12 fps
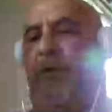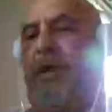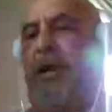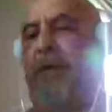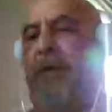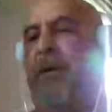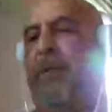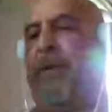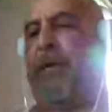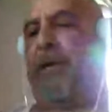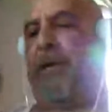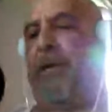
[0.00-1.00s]
time
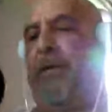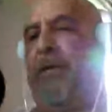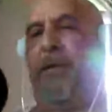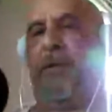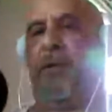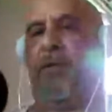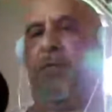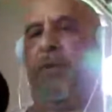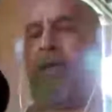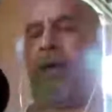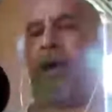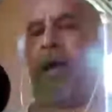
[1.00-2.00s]
coming in, we
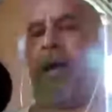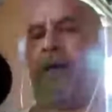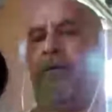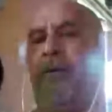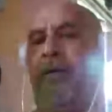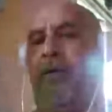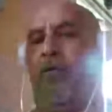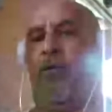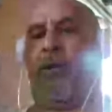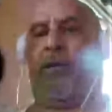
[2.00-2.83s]
are actually going